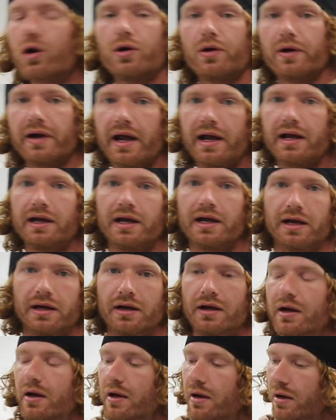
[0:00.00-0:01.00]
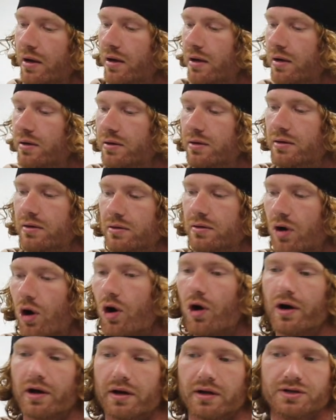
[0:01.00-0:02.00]
creating
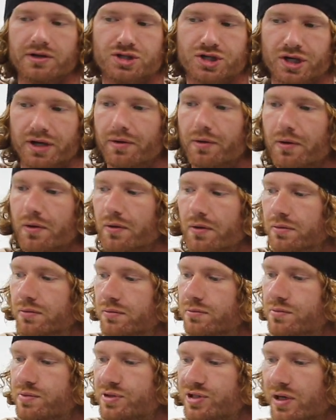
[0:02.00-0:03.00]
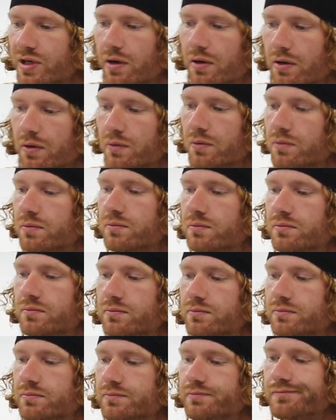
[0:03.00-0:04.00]
art in general. So,
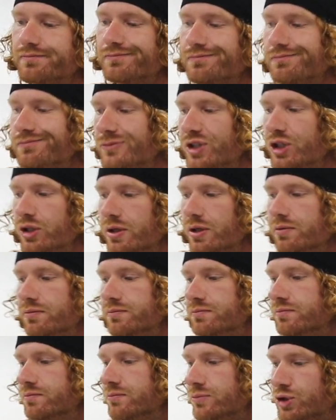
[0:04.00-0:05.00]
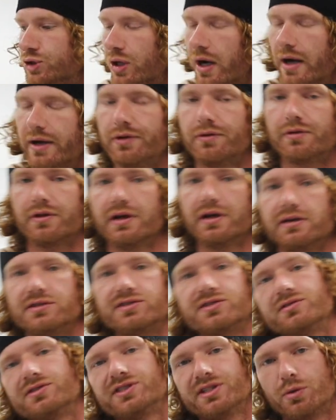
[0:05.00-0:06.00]
you know, try new
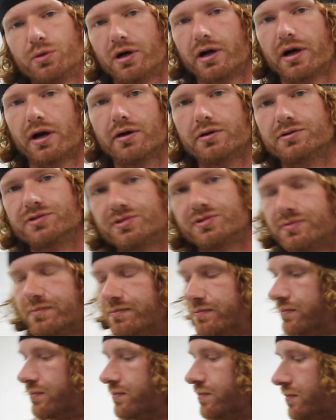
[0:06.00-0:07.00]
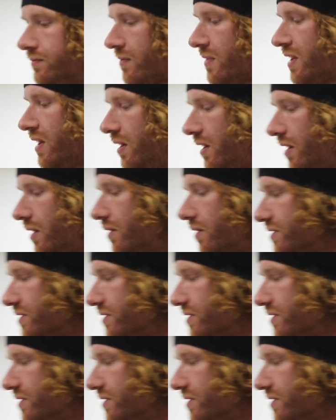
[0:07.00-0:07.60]
things, see where it goes. And